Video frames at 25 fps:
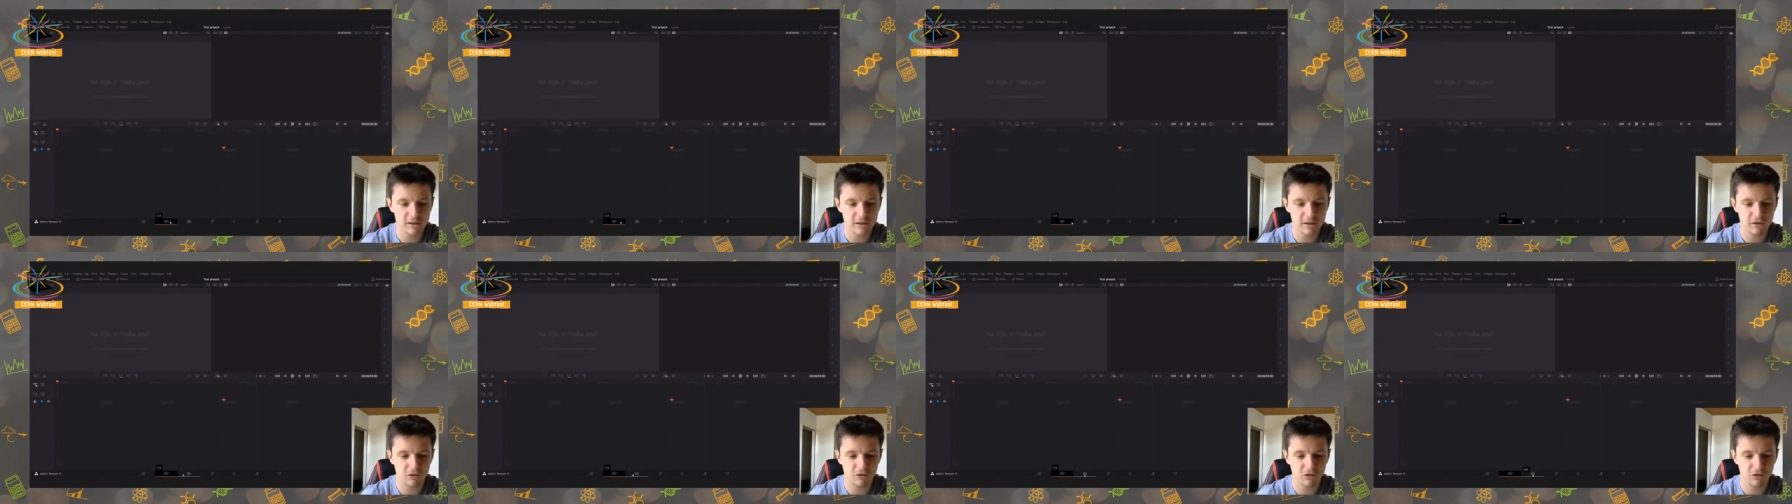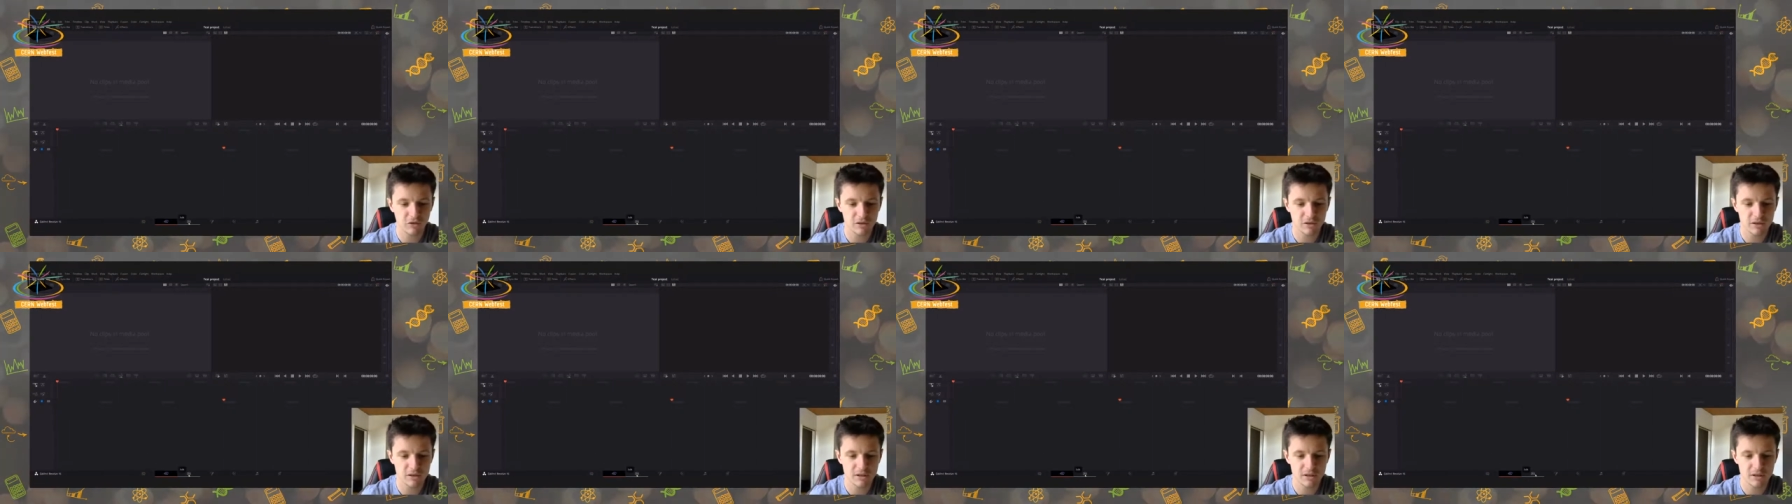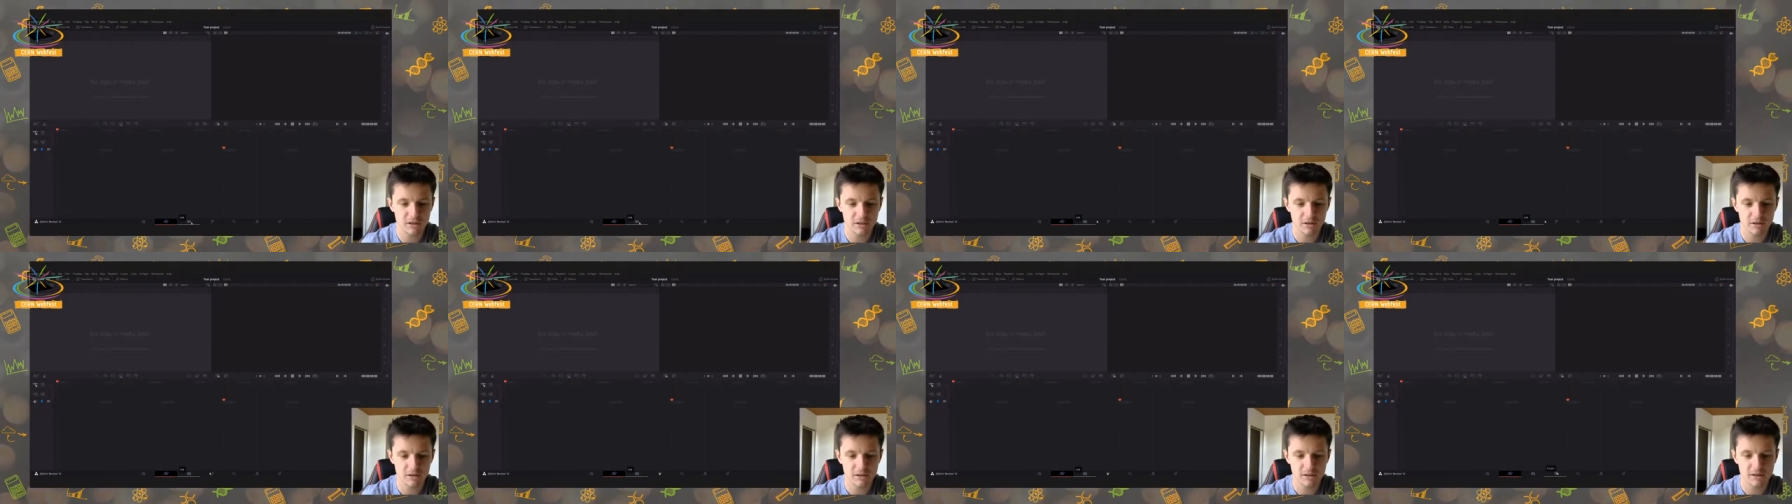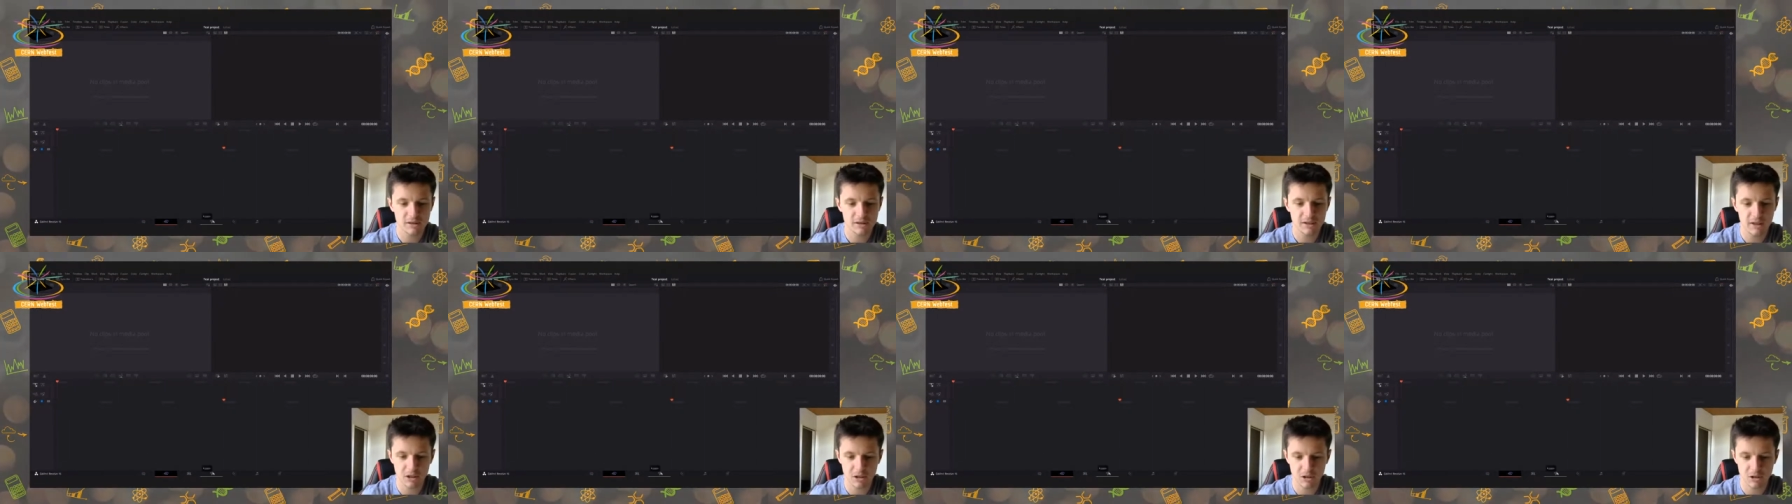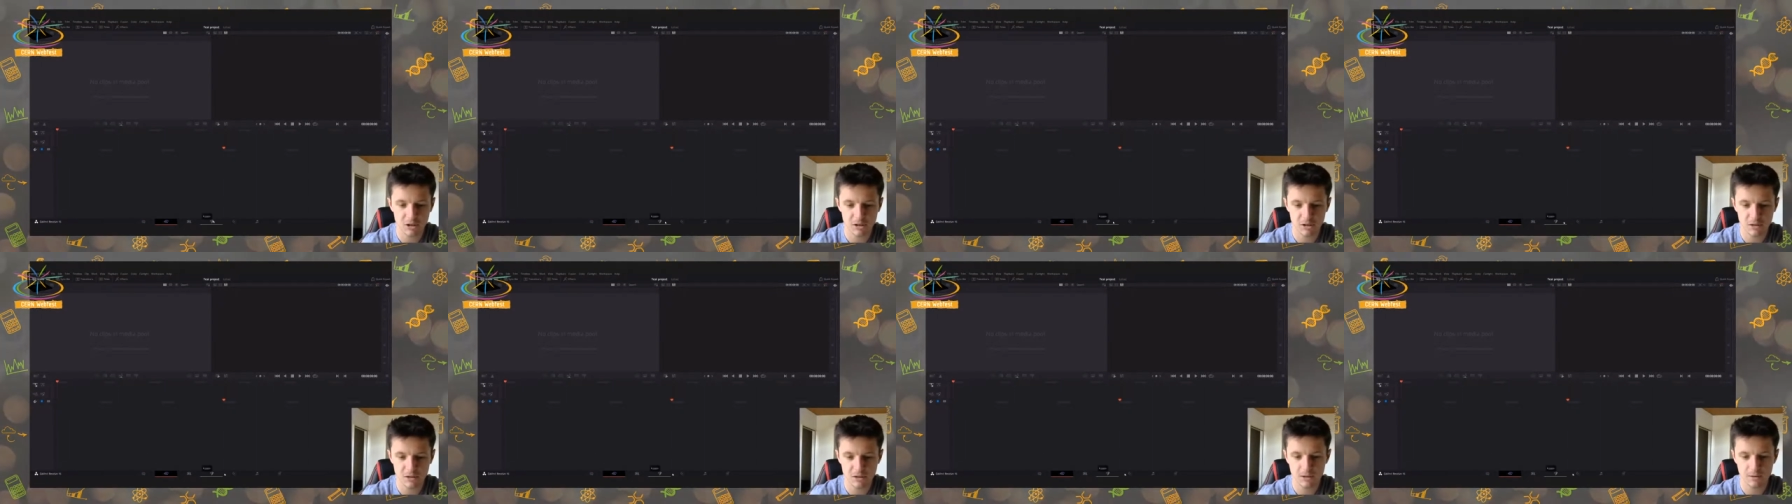different
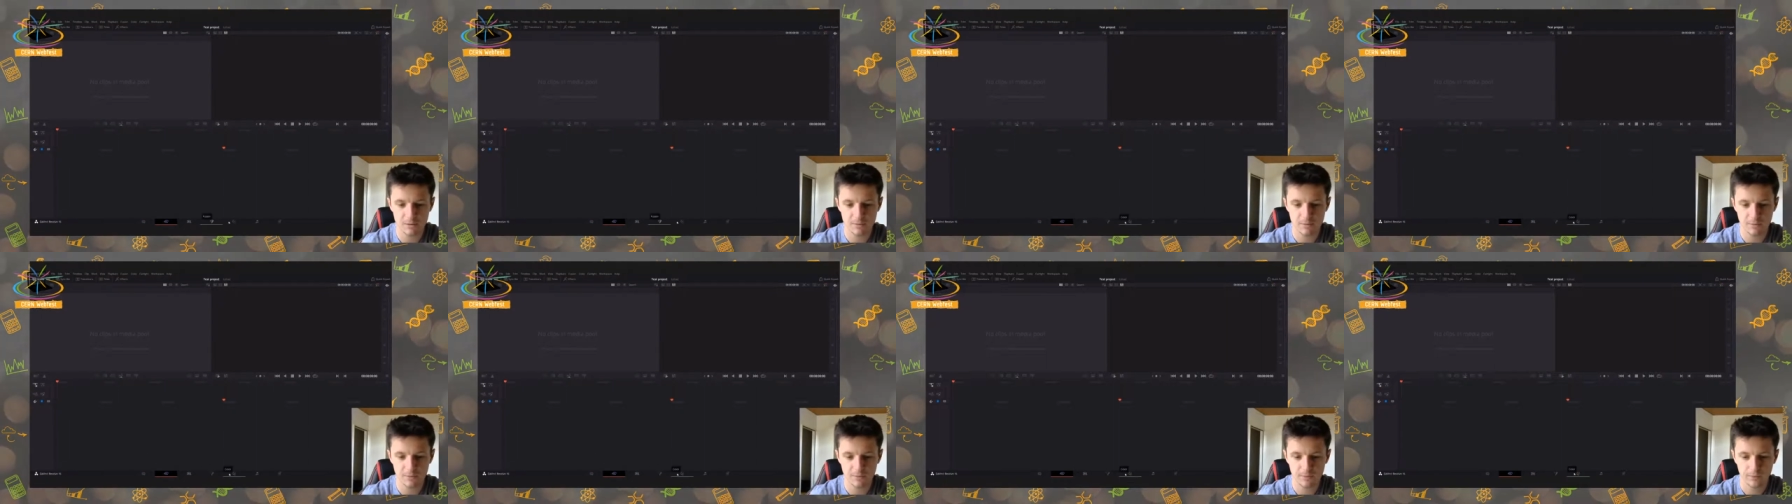sections.